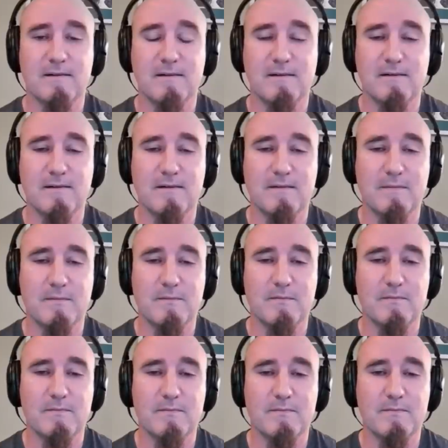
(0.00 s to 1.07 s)

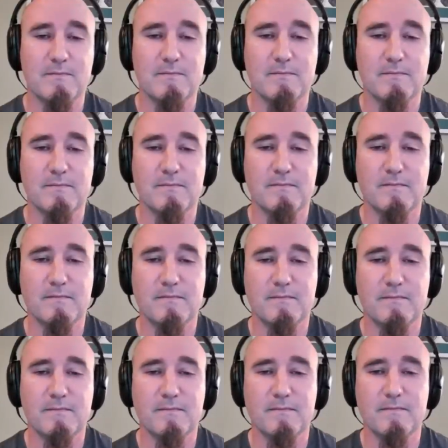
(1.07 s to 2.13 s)

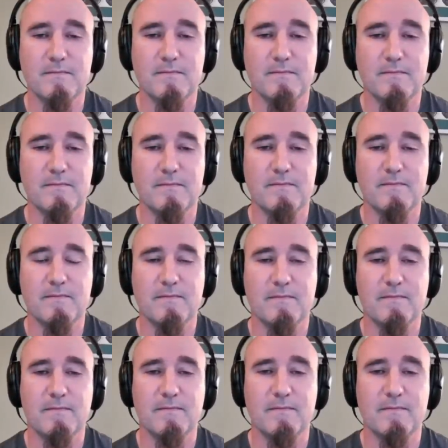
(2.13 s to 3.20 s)

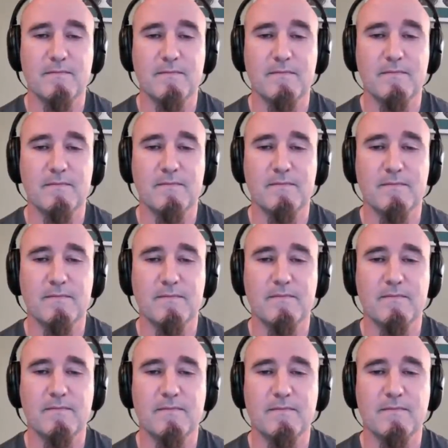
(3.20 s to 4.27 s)

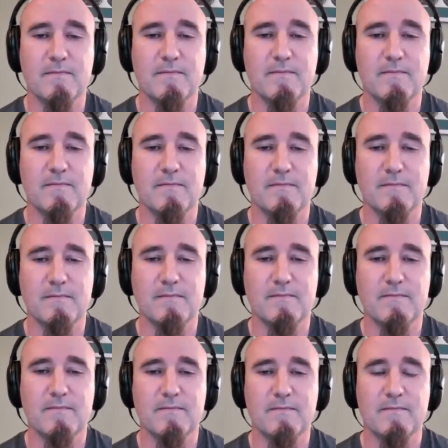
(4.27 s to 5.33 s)

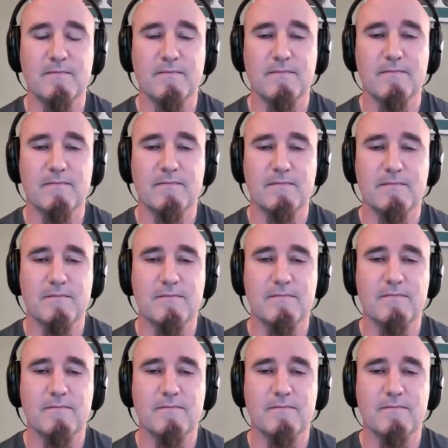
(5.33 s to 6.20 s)
(silent)